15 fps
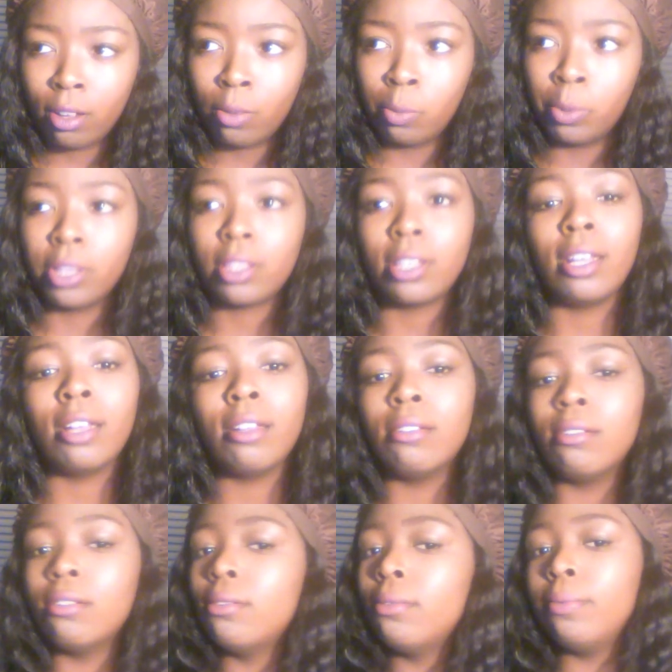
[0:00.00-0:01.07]
with
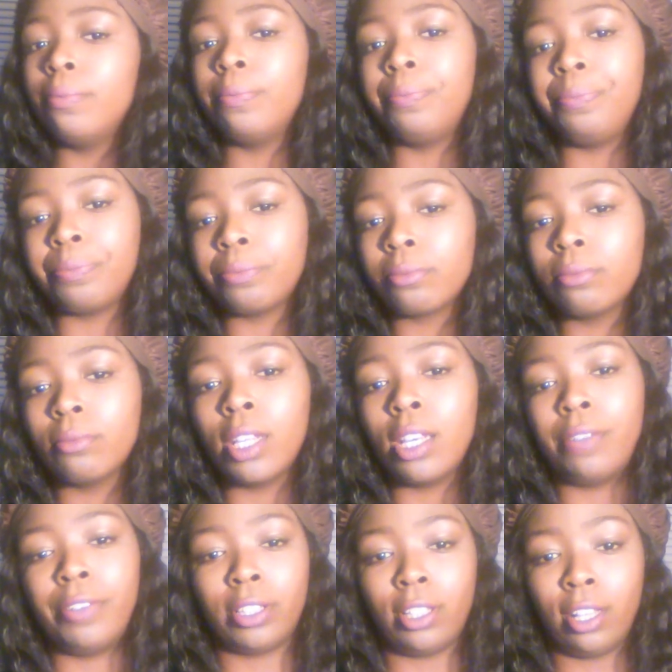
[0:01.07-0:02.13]

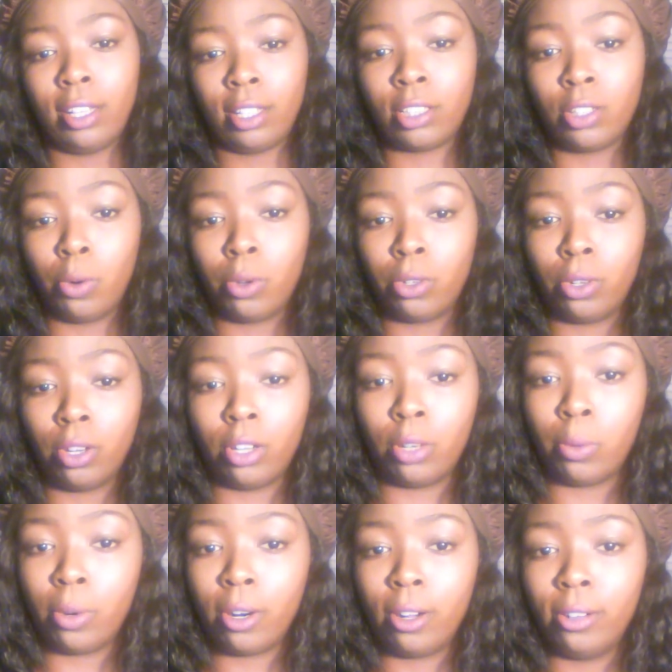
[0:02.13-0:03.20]
everything that's going on in the
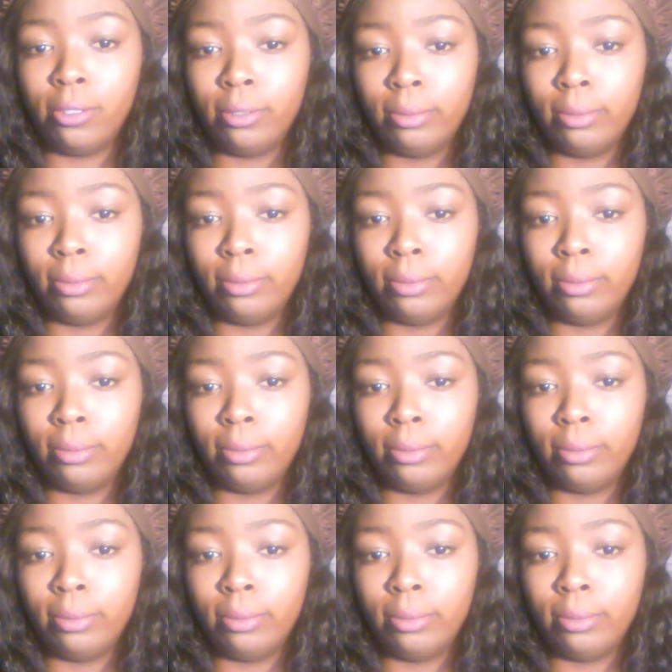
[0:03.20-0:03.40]
world,